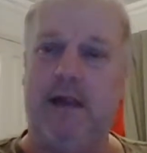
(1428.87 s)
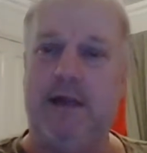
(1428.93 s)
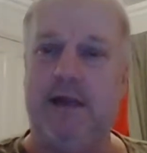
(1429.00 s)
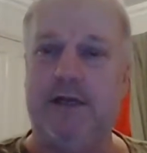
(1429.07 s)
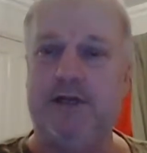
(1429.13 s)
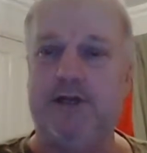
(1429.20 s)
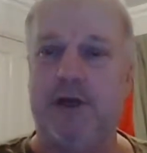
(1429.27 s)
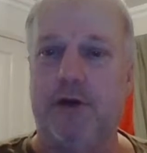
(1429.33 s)

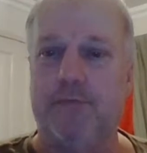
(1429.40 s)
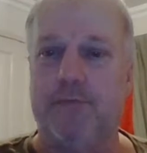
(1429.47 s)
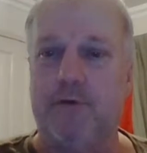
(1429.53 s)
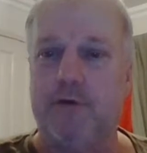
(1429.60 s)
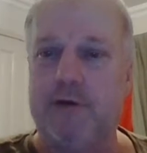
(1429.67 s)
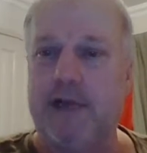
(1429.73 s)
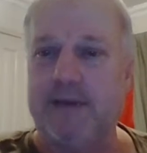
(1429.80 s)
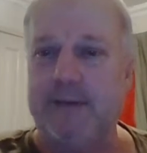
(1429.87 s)
and
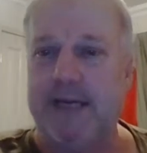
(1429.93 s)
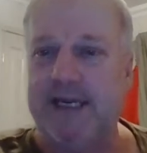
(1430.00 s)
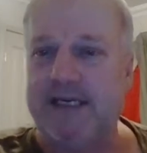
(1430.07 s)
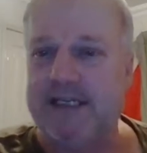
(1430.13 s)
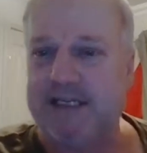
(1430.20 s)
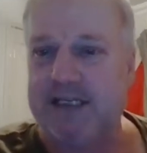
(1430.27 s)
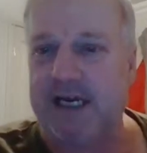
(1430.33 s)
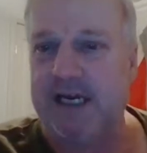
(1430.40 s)
Yopal Gimmick.
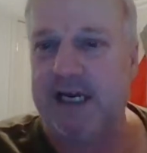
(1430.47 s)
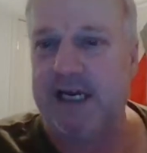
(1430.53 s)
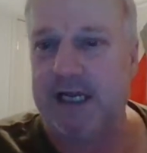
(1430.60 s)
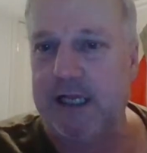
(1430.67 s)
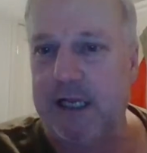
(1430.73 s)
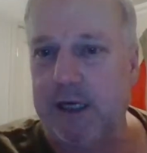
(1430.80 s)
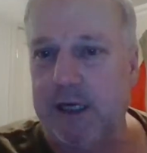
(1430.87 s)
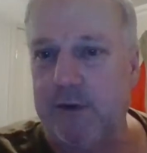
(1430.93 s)
Say
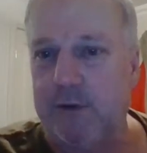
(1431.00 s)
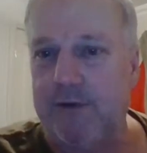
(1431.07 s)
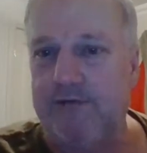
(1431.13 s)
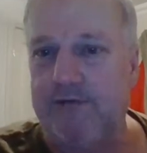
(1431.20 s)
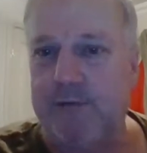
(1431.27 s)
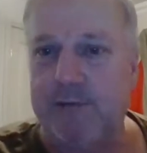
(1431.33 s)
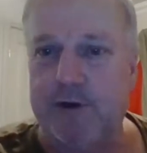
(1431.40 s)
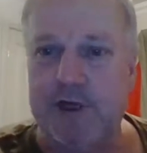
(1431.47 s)
hello,
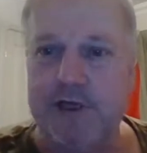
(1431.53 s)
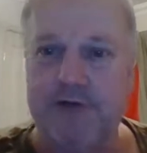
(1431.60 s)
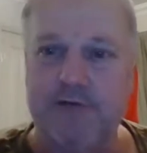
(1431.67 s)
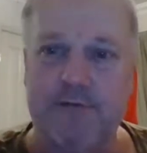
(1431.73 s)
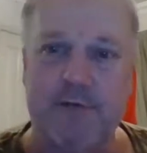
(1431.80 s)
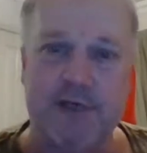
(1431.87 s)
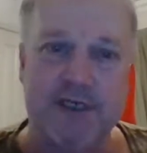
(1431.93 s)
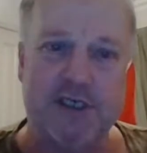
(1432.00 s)
everybody,
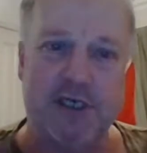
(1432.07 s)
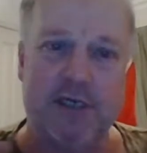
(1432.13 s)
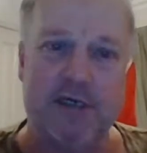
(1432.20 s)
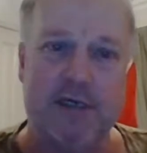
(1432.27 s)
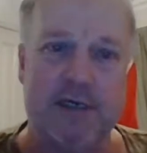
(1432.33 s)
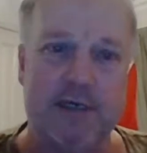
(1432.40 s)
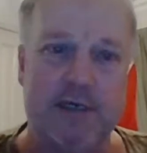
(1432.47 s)
to each other.